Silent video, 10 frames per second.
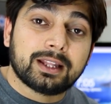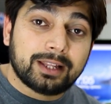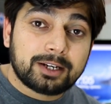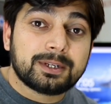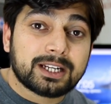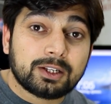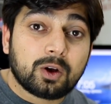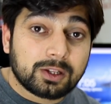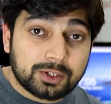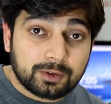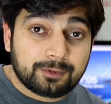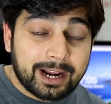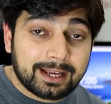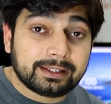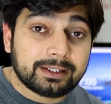now let me tell you also
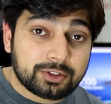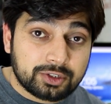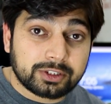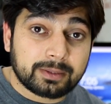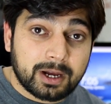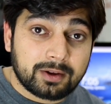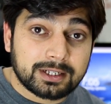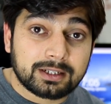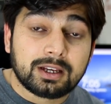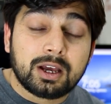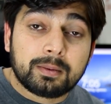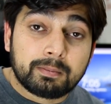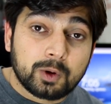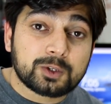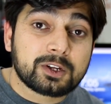frankly the truth about it
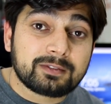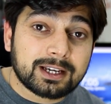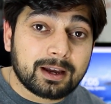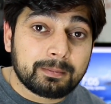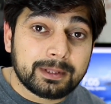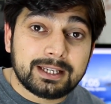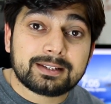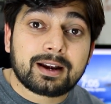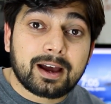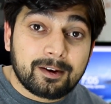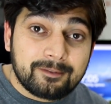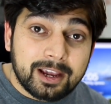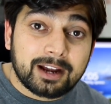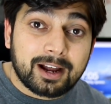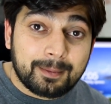most of the companies are
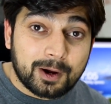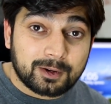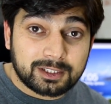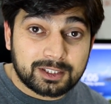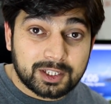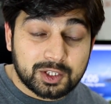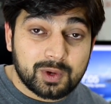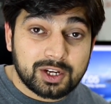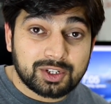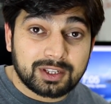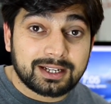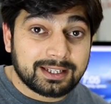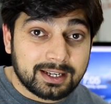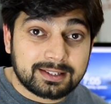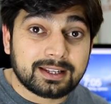aware about the situation
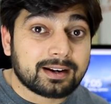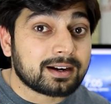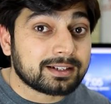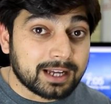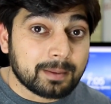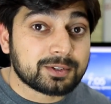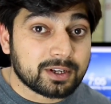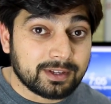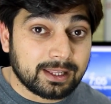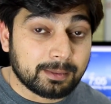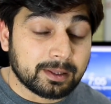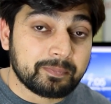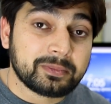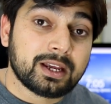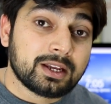that yes there are dumps available
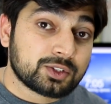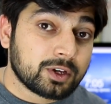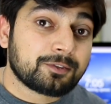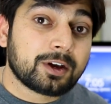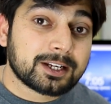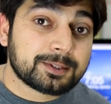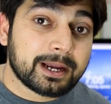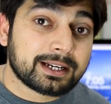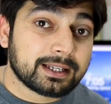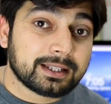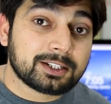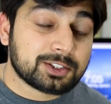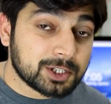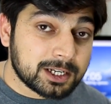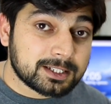so if you're expecting
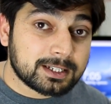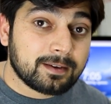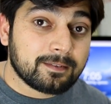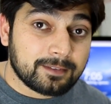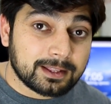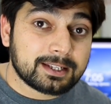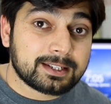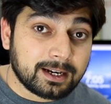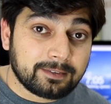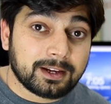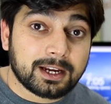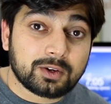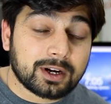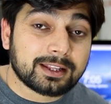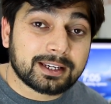that just with the certificate
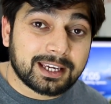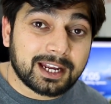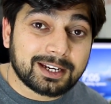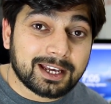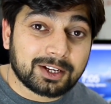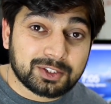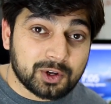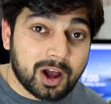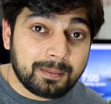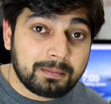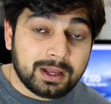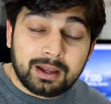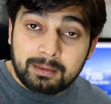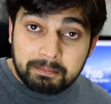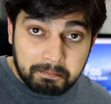you are going to get a job
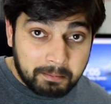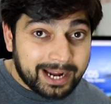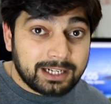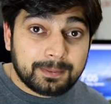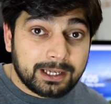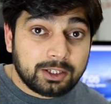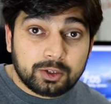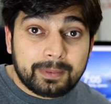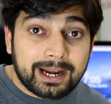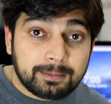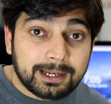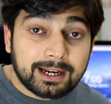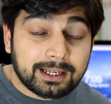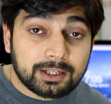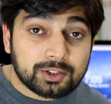might be you might be
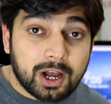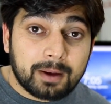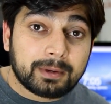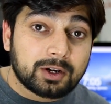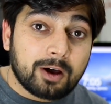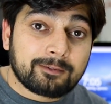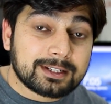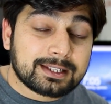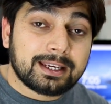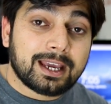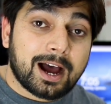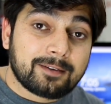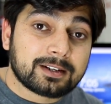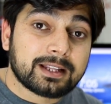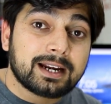getting a job but obviously
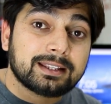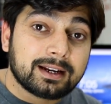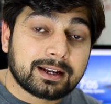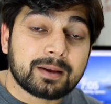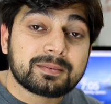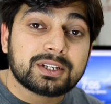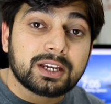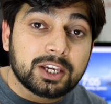after that there comes a